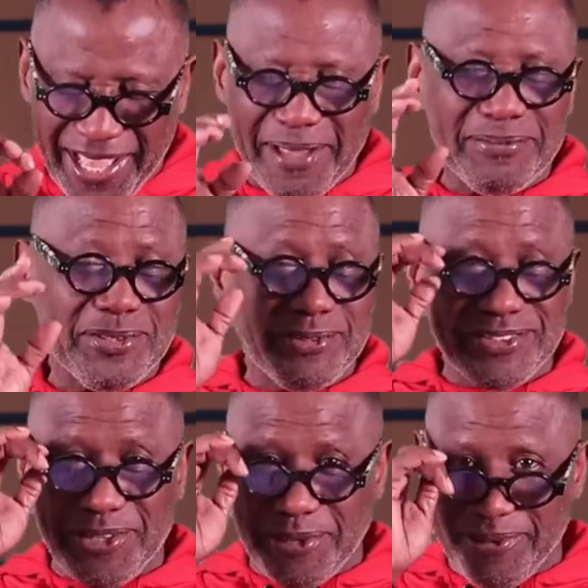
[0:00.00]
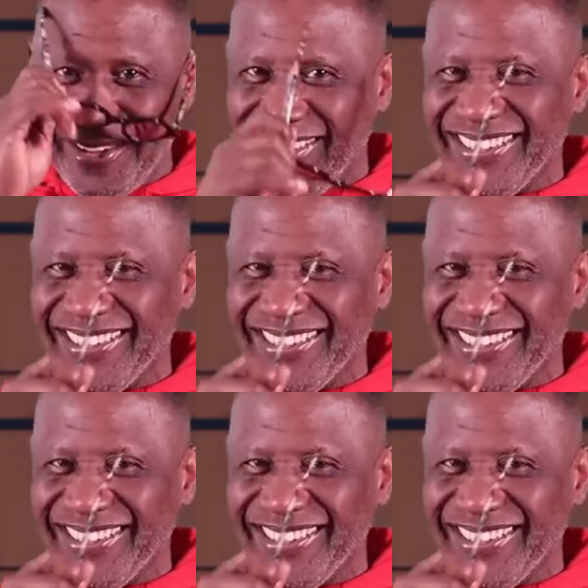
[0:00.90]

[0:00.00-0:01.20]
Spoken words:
I am so sorry.